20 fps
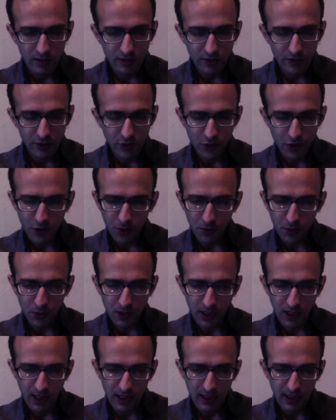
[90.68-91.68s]
So,
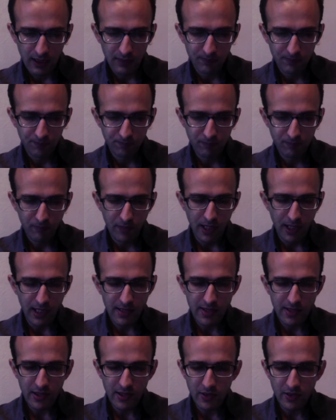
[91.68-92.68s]

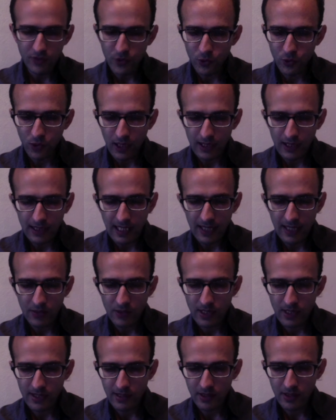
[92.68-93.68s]
instead of directly
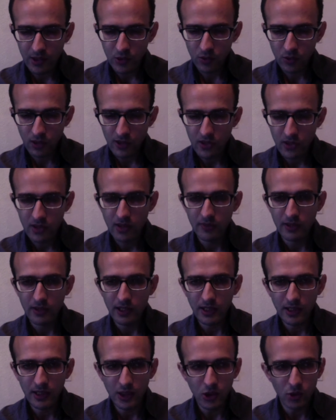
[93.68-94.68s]
addressing the question of the
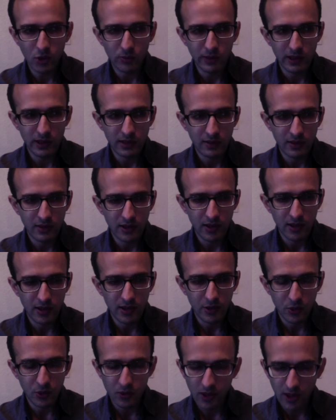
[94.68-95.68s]
inhuman,
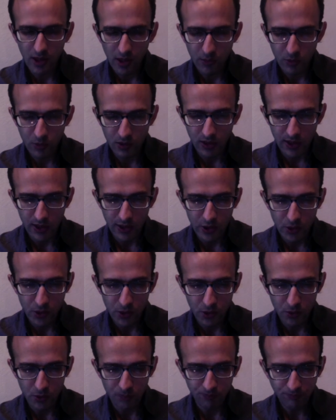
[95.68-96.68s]
today I would like
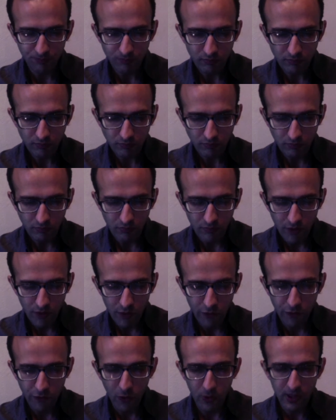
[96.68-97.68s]
to
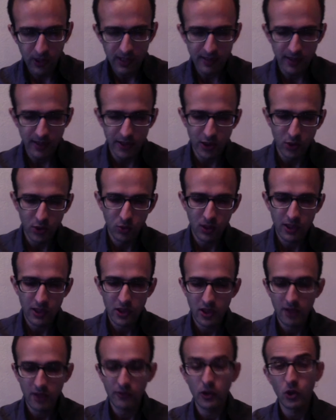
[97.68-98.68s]
focus on the question
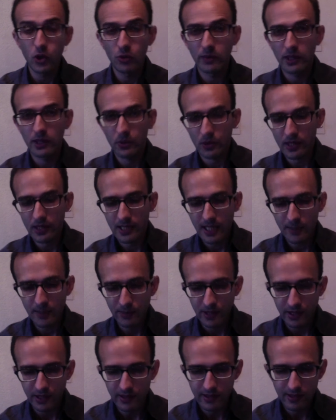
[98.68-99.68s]
of human or
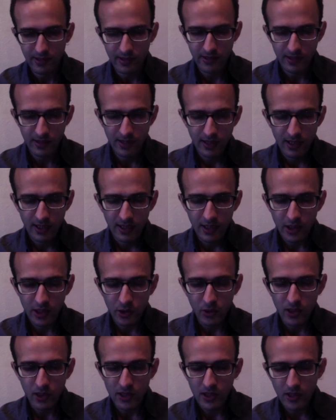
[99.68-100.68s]
sapiens. The
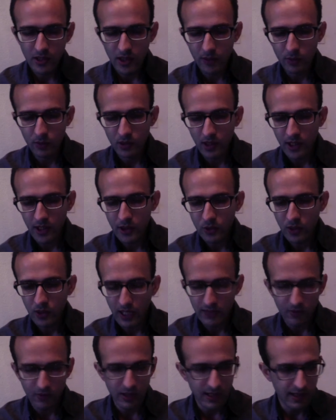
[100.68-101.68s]
question I would like to
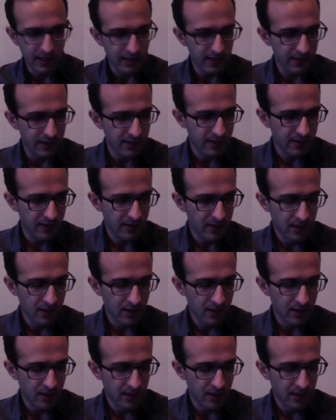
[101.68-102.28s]
address is,